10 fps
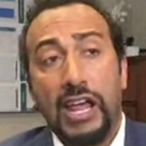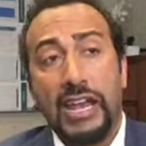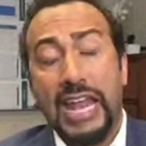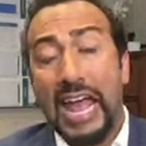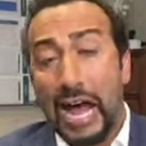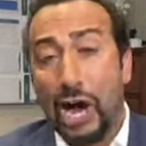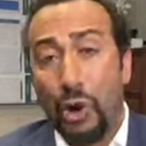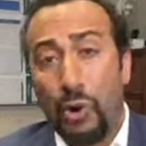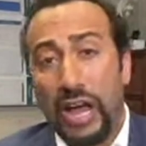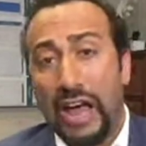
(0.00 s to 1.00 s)

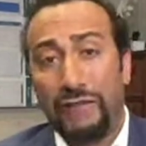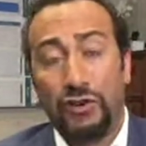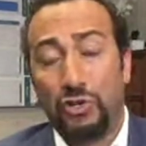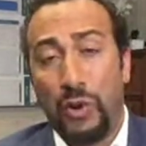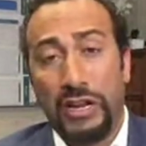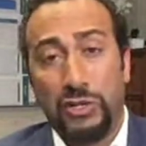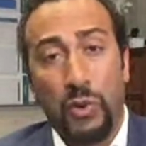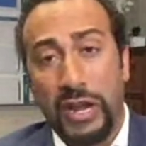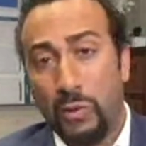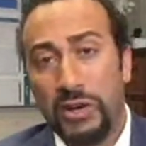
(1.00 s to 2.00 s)
Now, after
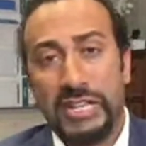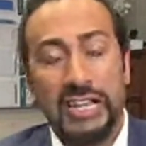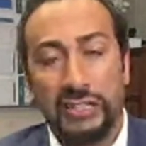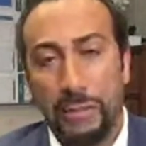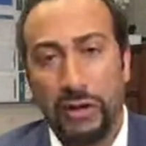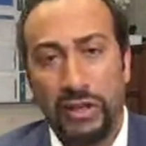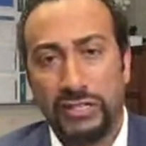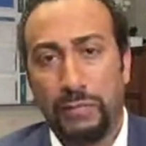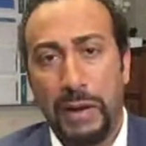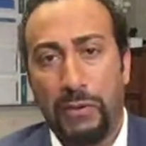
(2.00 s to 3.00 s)
2020, where tens of
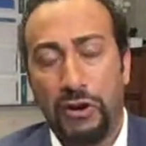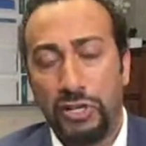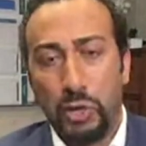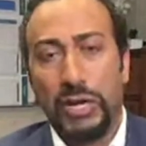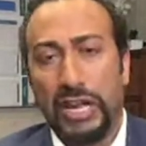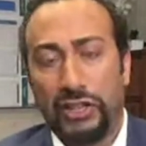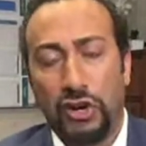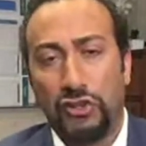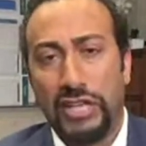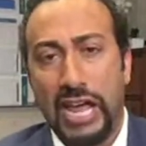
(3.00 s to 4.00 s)
millions of people are doing it,
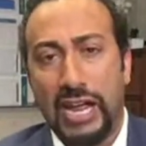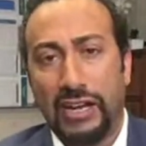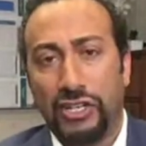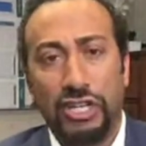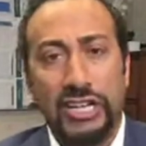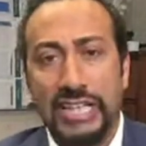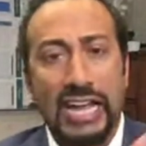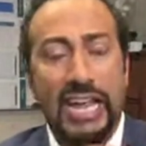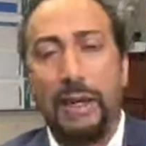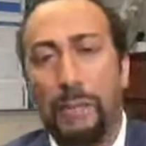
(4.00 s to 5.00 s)
they're saying, geez,
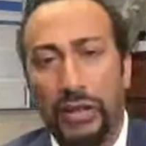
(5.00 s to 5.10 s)
I can't